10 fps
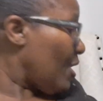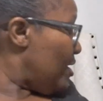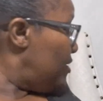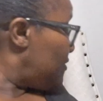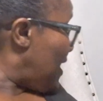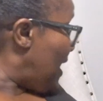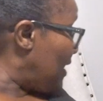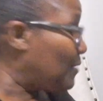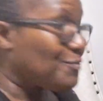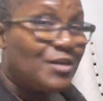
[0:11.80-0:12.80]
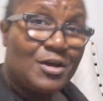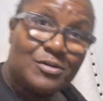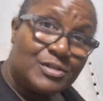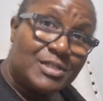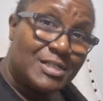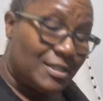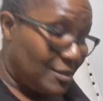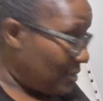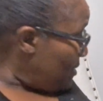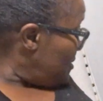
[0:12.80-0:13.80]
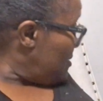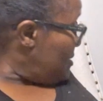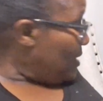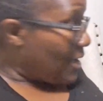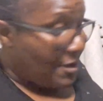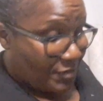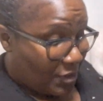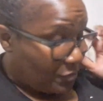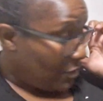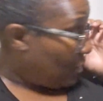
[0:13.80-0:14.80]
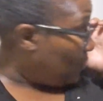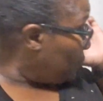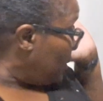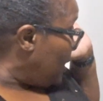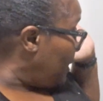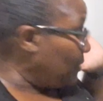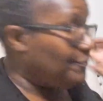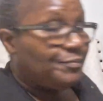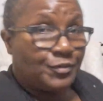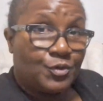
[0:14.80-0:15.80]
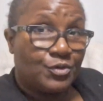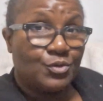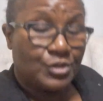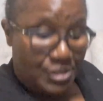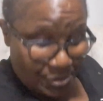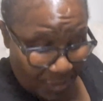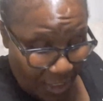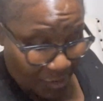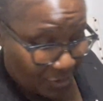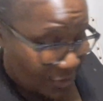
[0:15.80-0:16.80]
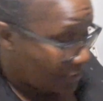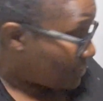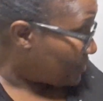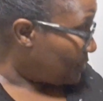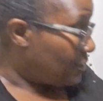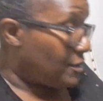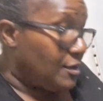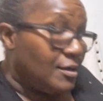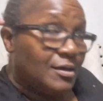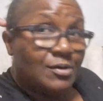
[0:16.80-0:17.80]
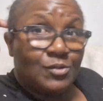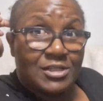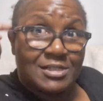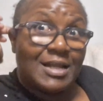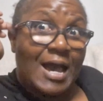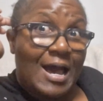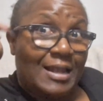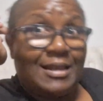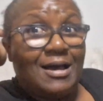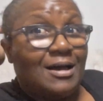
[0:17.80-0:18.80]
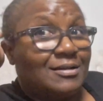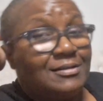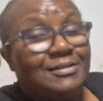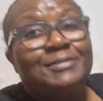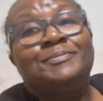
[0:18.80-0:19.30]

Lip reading: Because I am thirsty. I have gone the whole day doing some errands. Went to the eye doctor.